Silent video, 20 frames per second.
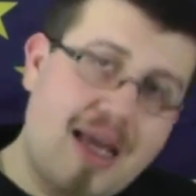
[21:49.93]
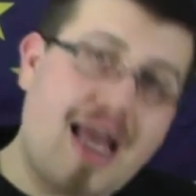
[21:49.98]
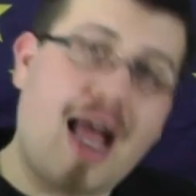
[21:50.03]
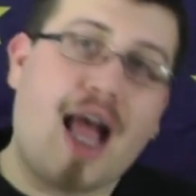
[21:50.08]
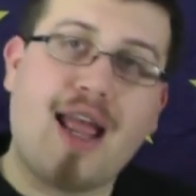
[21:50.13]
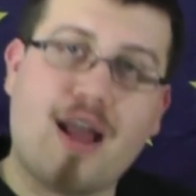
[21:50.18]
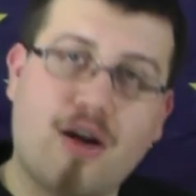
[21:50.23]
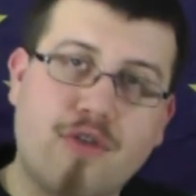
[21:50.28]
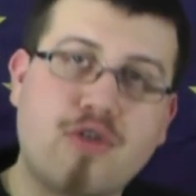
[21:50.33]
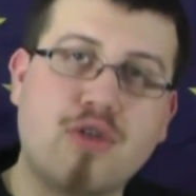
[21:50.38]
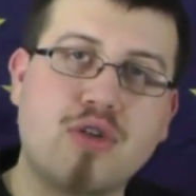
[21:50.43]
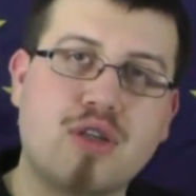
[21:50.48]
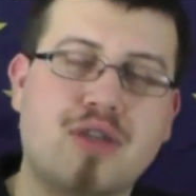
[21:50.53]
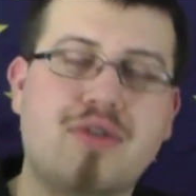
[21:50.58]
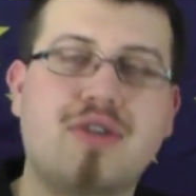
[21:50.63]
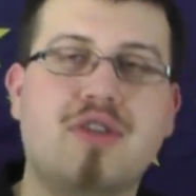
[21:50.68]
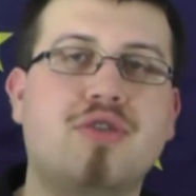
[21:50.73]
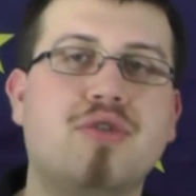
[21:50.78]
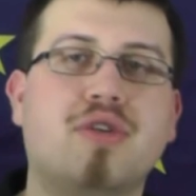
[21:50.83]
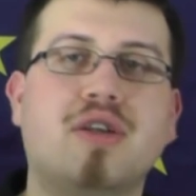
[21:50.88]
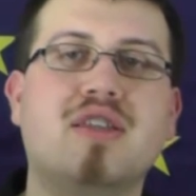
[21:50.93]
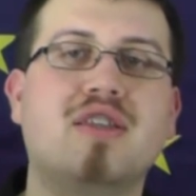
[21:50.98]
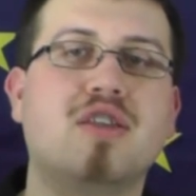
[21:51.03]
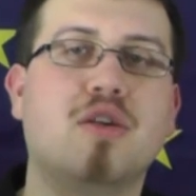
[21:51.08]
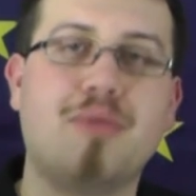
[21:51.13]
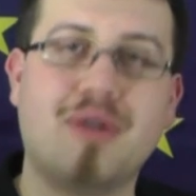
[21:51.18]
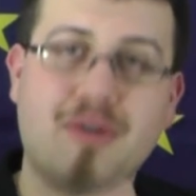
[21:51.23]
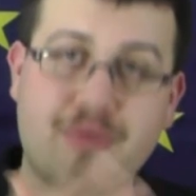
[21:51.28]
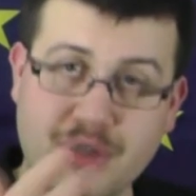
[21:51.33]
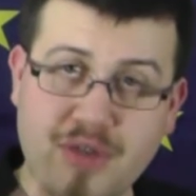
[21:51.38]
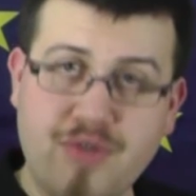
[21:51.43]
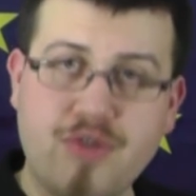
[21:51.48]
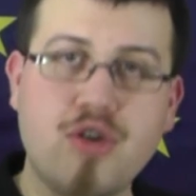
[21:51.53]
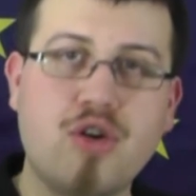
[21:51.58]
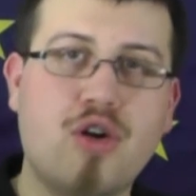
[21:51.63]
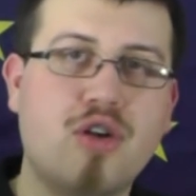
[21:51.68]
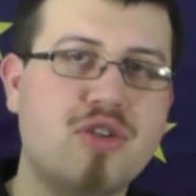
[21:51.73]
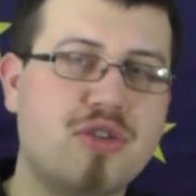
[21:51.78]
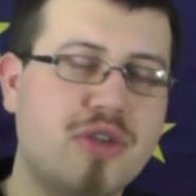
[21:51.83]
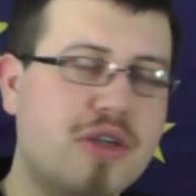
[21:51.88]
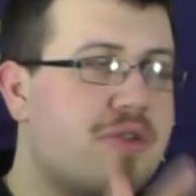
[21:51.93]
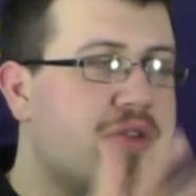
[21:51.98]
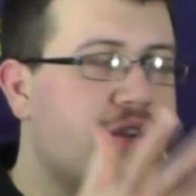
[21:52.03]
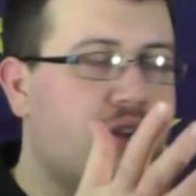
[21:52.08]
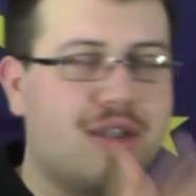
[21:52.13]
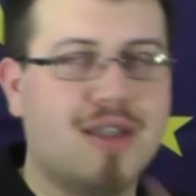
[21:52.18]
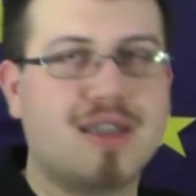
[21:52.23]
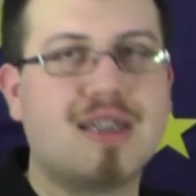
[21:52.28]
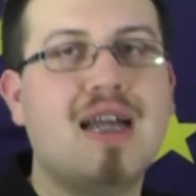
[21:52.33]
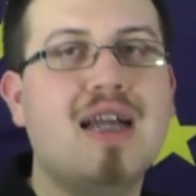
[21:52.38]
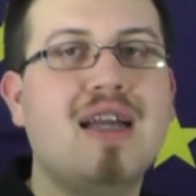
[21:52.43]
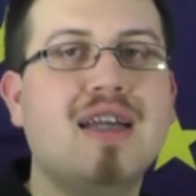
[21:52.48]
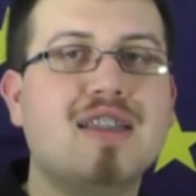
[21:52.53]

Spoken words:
I of course agree to it, so but if you also agree on it,